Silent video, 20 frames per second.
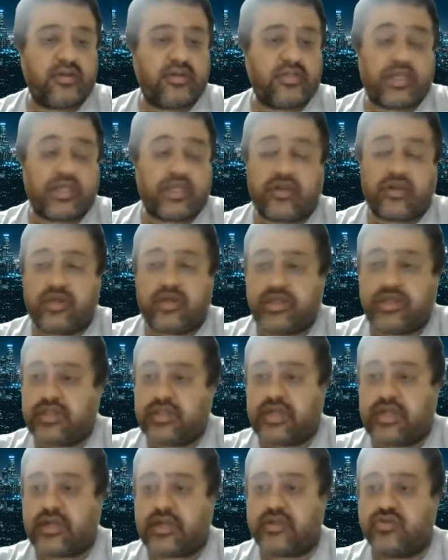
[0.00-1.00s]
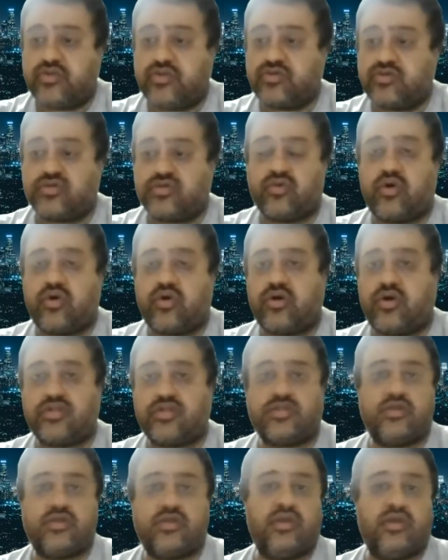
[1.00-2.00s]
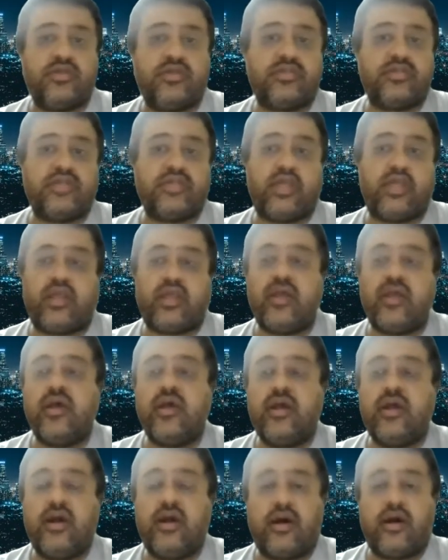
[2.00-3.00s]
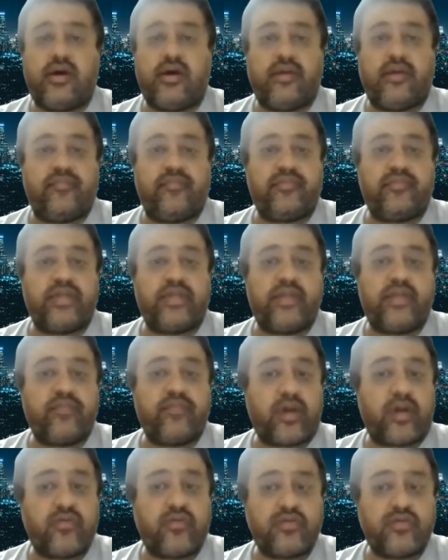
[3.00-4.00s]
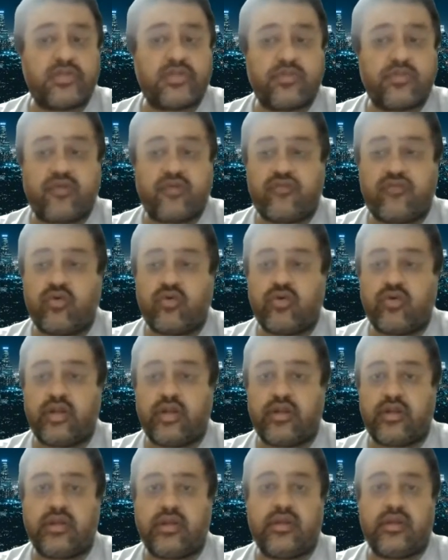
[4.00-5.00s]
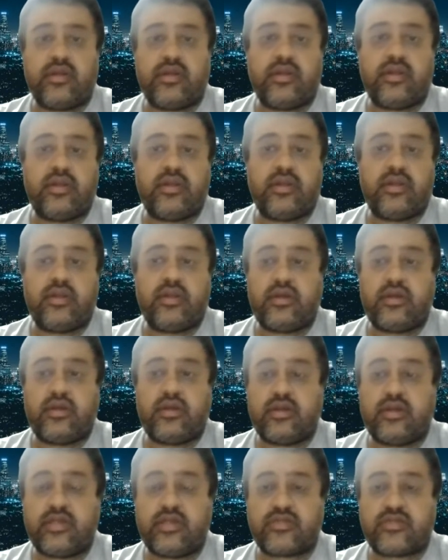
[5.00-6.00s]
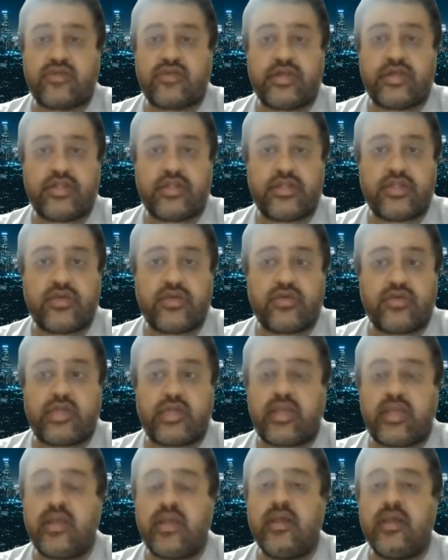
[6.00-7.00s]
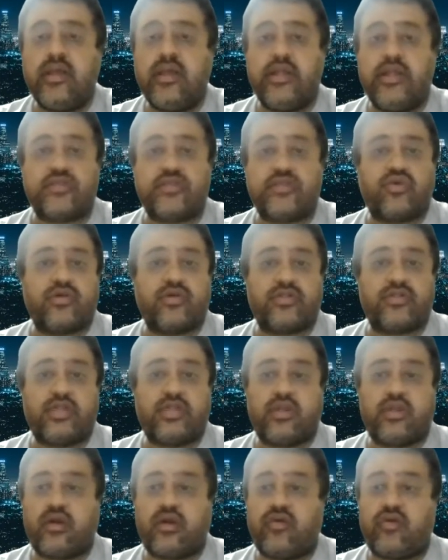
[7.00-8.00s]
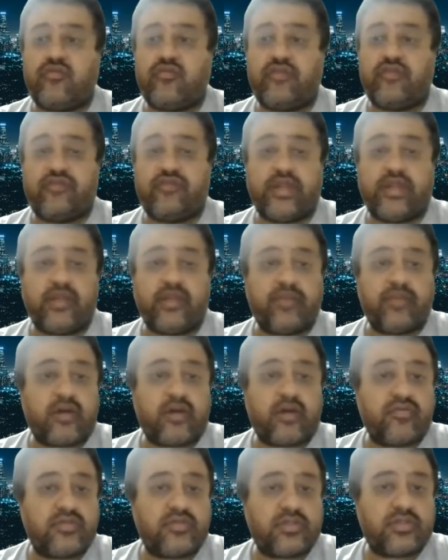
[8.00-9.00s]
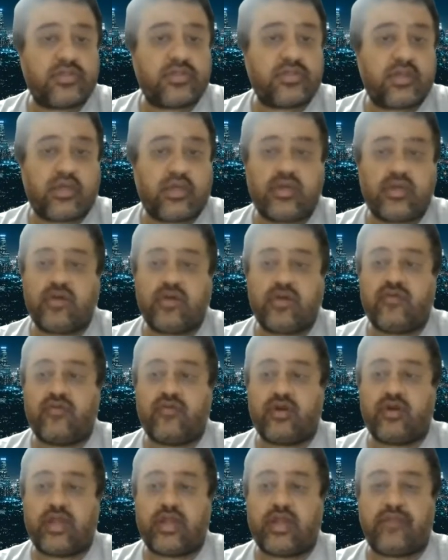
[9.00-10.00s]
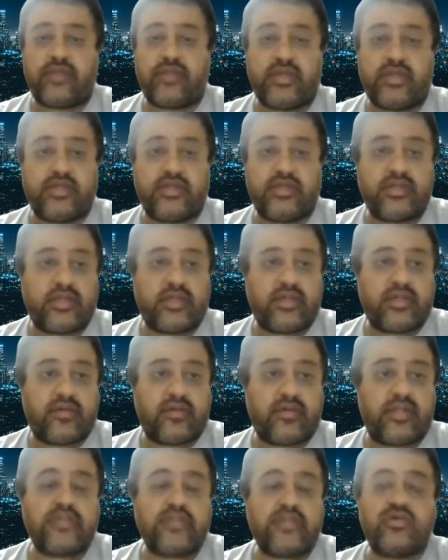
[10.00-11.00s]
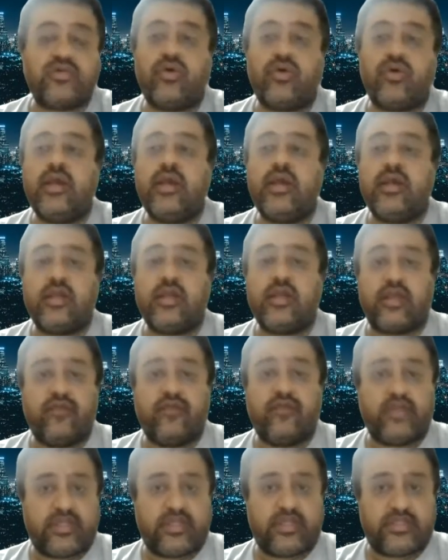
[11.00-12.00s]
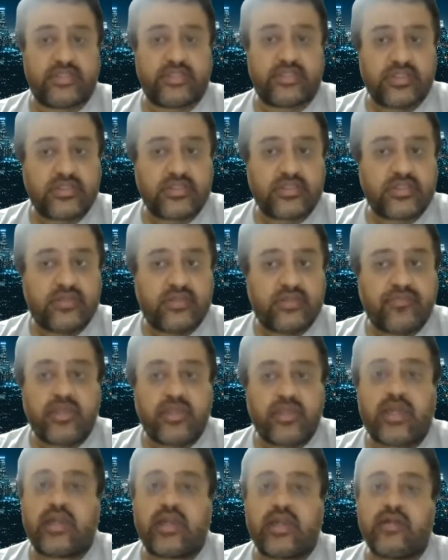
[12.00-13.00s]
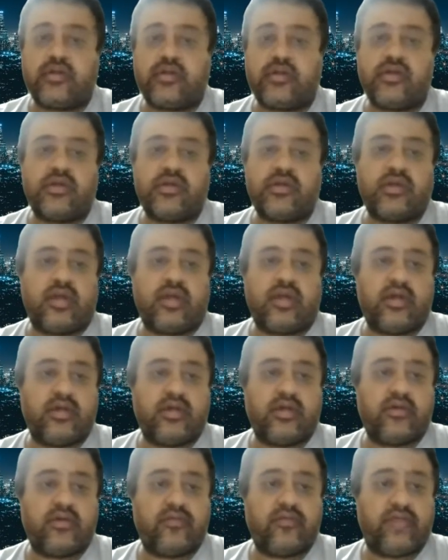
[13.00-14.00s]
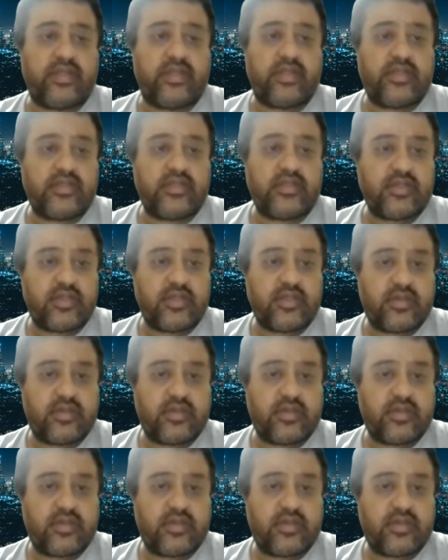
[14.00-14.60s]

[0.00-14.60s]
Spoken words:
chicken curry that used to cost, say, £10 before in a restaurant in the UK, it's costing now £15. What happened, right? So give the reasons, and very